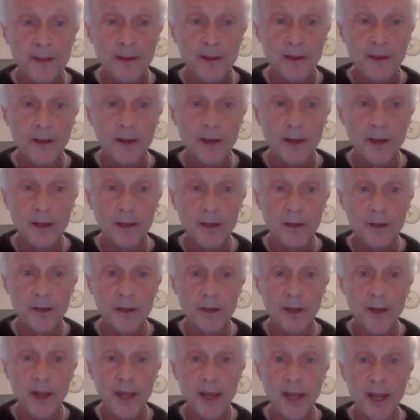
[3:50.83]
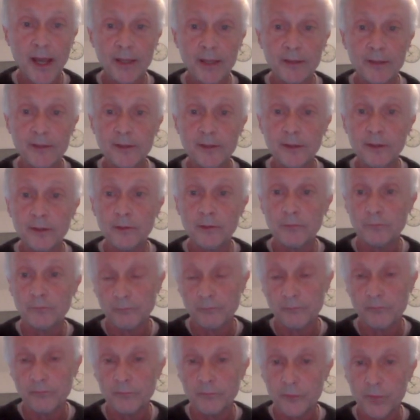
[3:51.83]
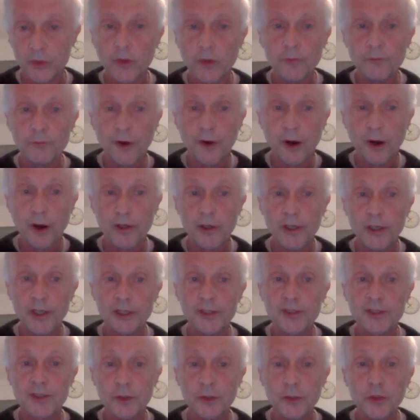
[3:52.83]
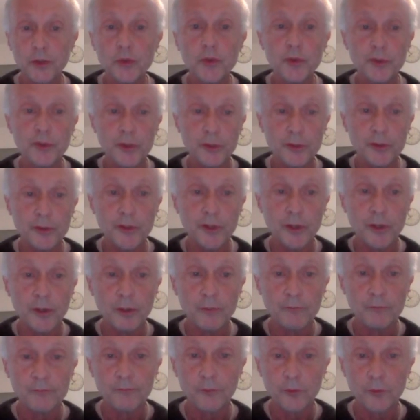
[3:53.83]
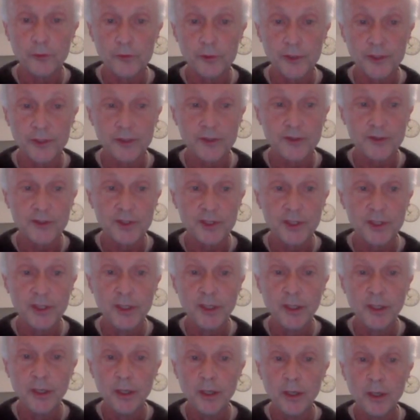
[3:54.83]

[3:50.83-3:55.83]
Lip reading: And so far, it's the union of Fortran and C,